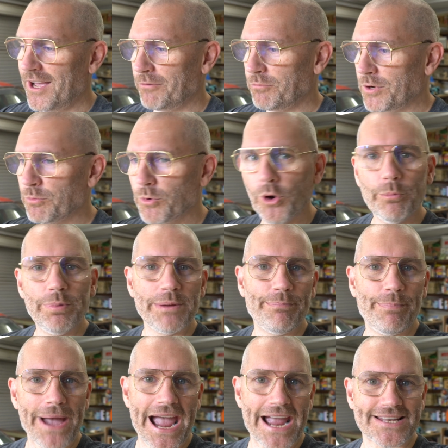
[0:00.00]
We will be
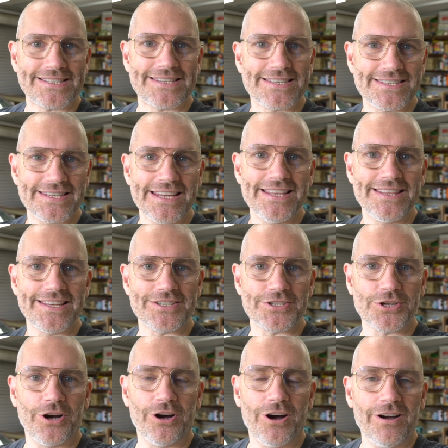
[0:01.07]
back to see this
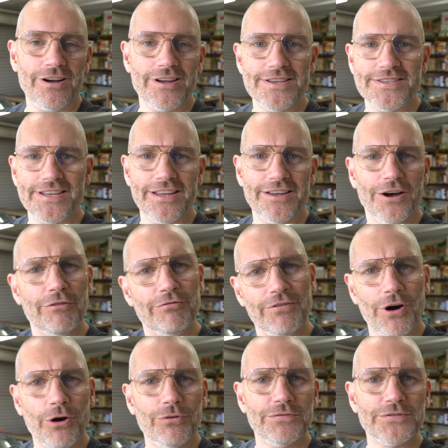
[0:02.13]
car as it
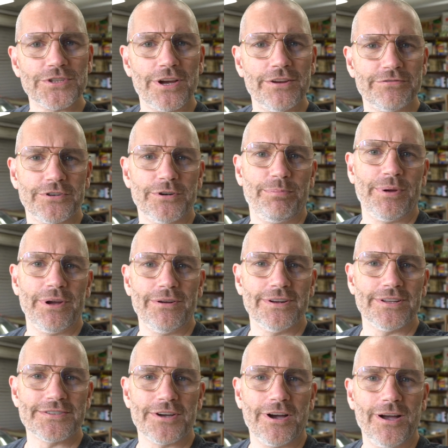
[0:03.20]
evolves over a
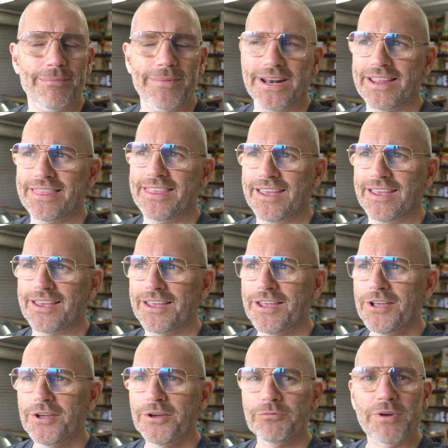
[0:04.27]
period of time, and I think
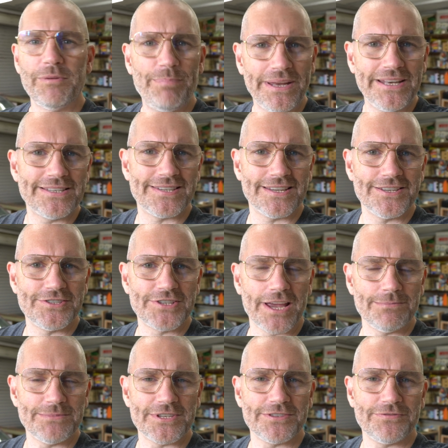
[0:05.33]
we've been to
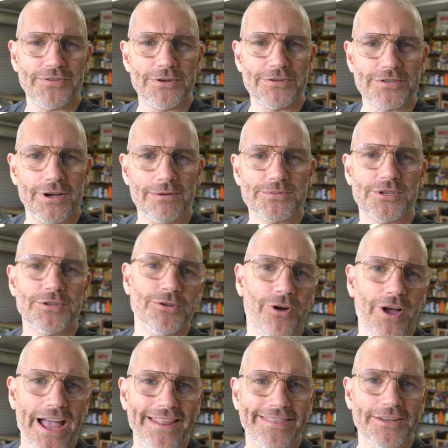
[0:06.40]
James's a few times and
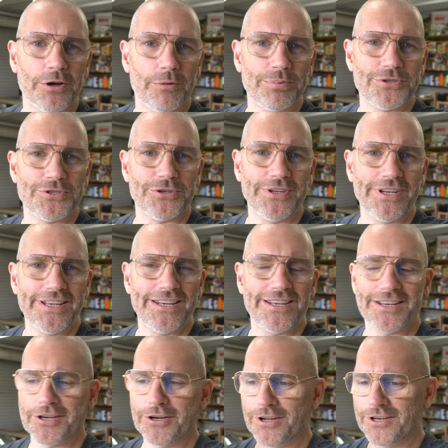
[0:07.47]
not had the opportunity
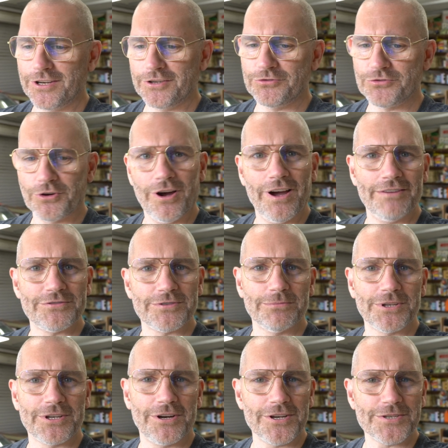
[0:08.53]
to kind of drive
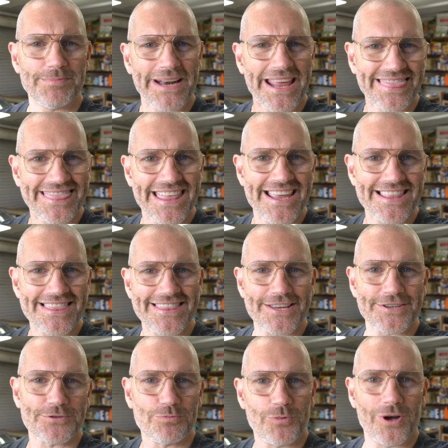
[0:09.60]
some of the cars, but I think
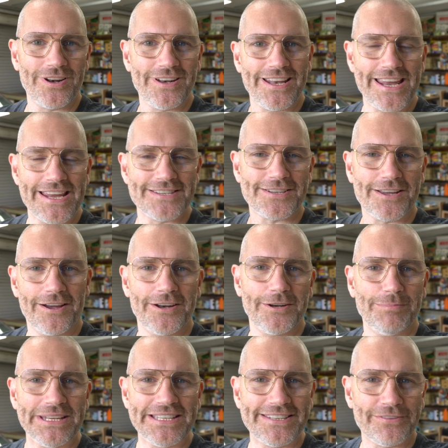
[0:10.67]
this one is going
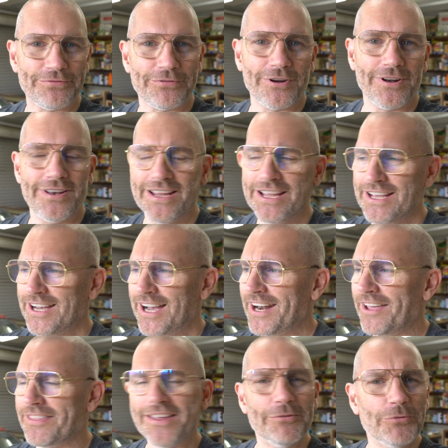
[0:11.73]
to be different. I
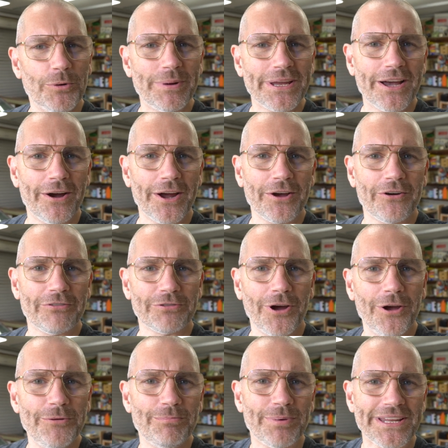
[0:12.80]
don't think we'll be going
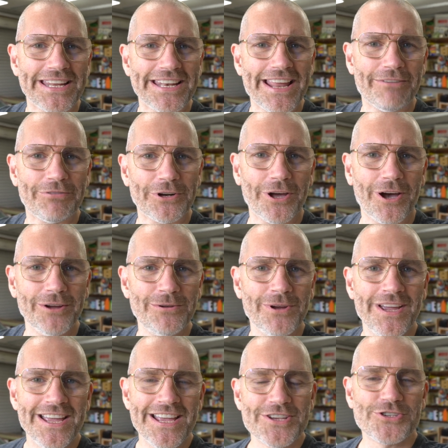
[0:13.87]
off-road, but you never know.
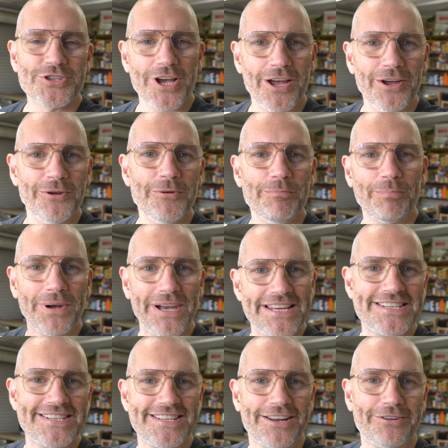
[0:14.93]
So
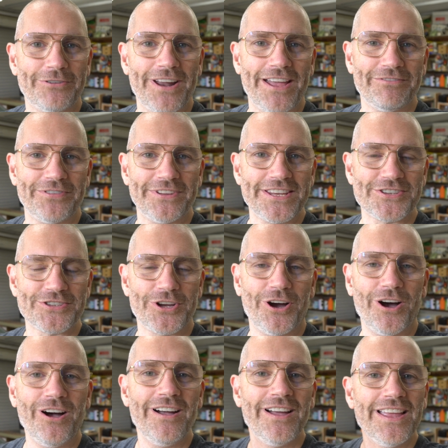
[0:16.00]
please stick around for this
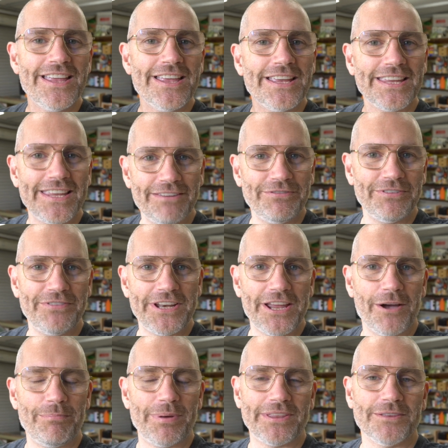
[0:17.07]
car. Give the
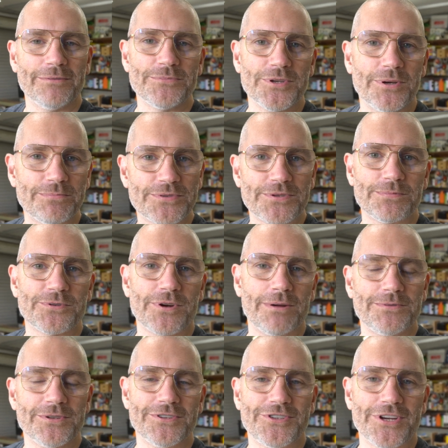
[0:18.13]
video a big thumbs up,
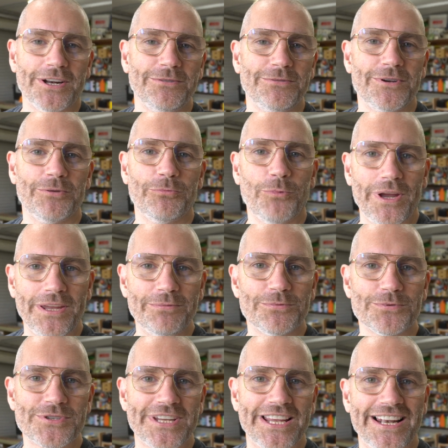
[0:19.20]
subscribe to the channel, and we
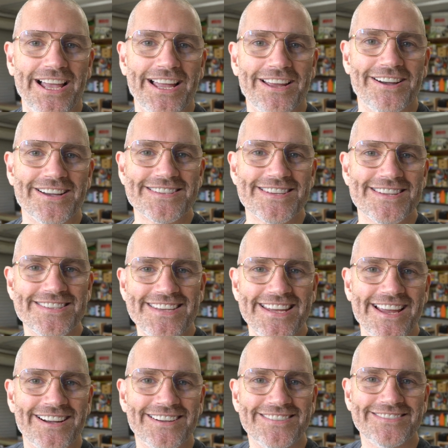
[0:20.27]
will see you later, guys.
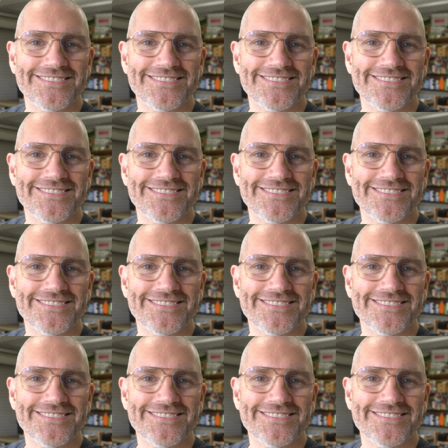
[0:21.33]
See ya!